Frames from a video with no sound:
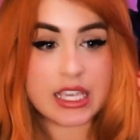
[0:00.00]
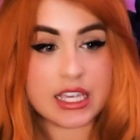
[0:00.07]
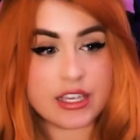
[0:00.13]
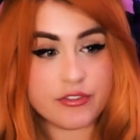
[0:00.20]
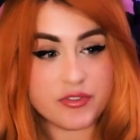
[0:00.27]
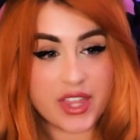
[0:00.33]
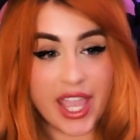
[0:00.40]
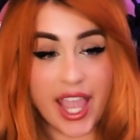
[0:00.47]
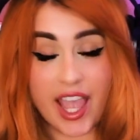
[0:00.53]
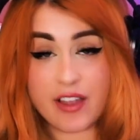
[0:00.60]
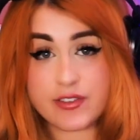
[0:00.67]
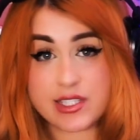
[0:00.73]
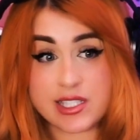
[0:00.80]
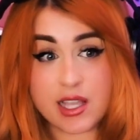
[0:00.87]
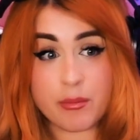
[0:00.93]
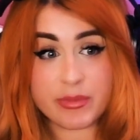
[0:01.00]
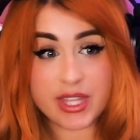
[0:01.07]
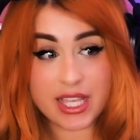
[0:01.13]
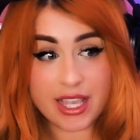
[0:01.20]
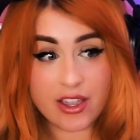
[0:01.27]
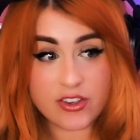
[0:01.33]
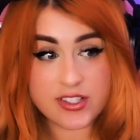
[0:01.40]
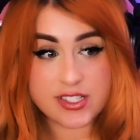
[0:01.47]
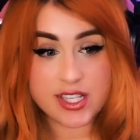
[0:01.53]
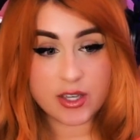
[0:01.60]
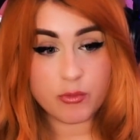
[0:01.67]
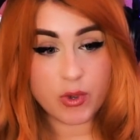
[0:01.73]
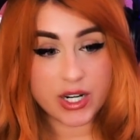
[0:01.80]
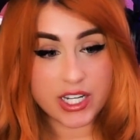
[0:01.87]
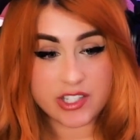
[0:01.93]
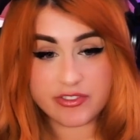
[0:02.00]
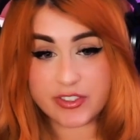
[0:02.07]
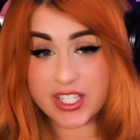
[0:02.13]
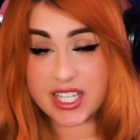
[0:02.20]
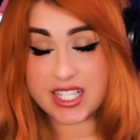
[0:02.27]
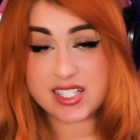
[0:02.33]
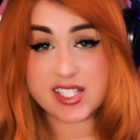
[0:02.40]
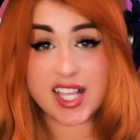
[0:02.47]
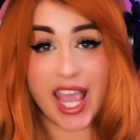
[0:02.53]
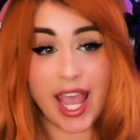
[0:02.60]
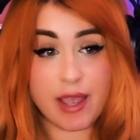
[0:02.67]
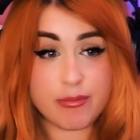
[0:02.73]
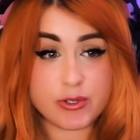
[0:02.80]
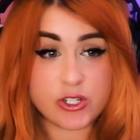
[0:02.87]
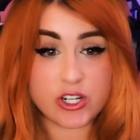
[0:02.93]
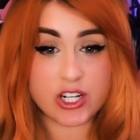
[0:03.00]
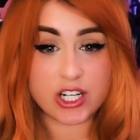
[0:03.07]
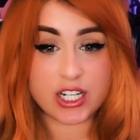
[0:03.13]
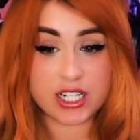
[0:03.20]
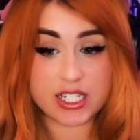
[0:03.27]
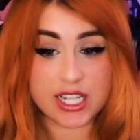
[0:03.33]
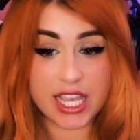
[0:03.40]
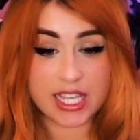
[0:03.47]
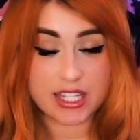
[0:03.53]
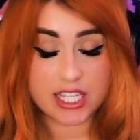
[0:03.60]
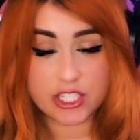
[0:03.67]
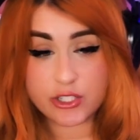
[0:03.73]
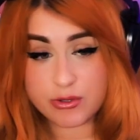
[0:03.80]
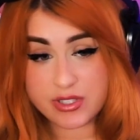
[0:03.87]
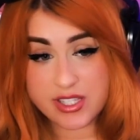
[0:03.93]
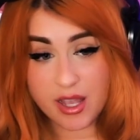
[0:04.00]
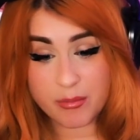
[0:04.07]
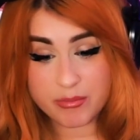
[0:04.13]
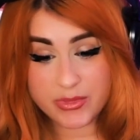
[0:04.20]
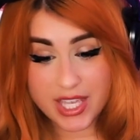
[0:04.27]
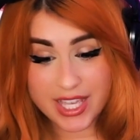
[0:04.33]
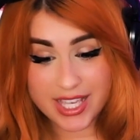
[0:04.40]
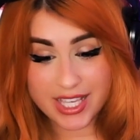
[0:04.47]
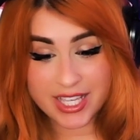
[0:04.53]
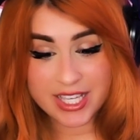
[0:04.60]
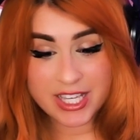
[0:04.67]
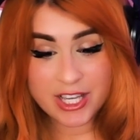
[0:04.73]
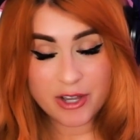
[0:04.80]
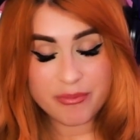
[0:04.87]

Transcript: if they have something else, like what if he gets captured and they do something.